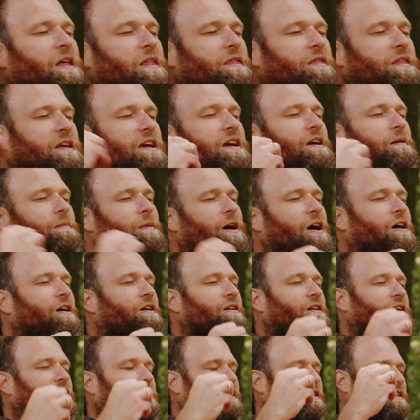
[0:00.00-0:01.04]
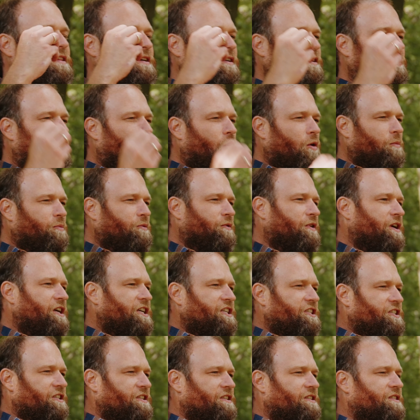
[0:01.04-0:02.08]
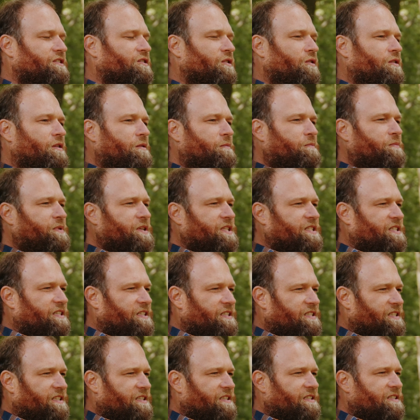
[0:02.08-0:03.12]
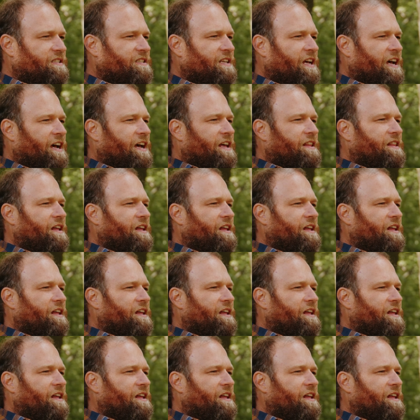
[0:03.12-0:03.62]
think about the corporations or the businesses mm.